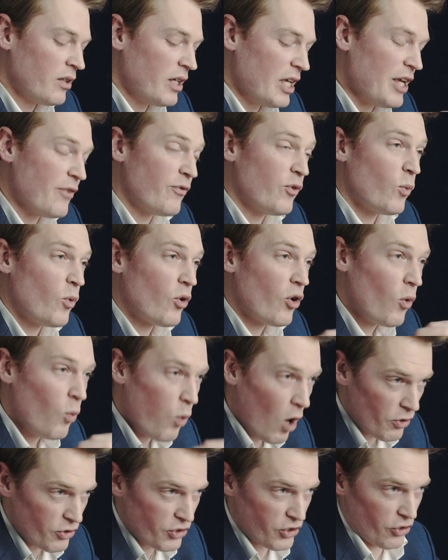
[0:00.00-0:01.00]
If it were a
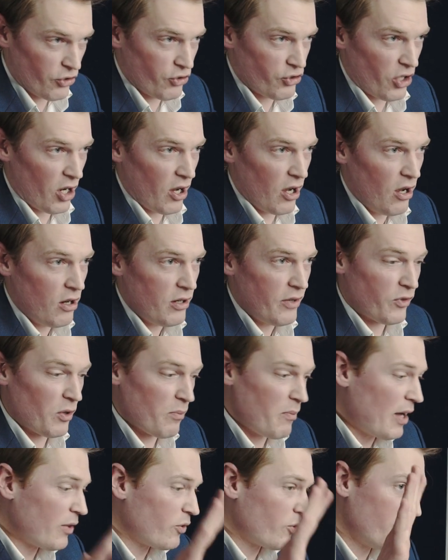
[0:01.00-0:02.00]
wanted child, if the
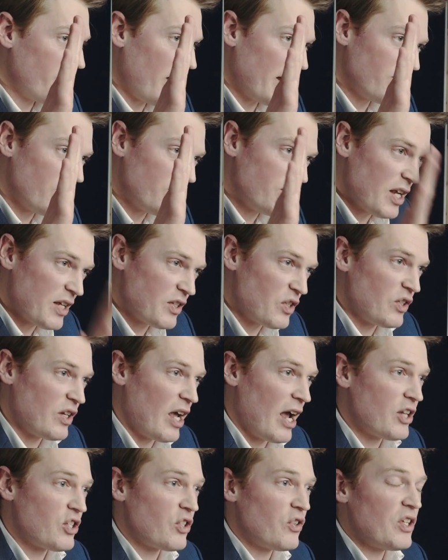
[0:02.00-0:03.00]
mother had made the
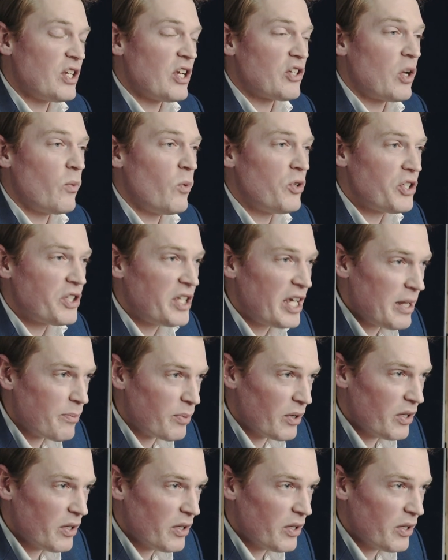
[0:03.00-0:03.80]
designation that, yes, I want to keep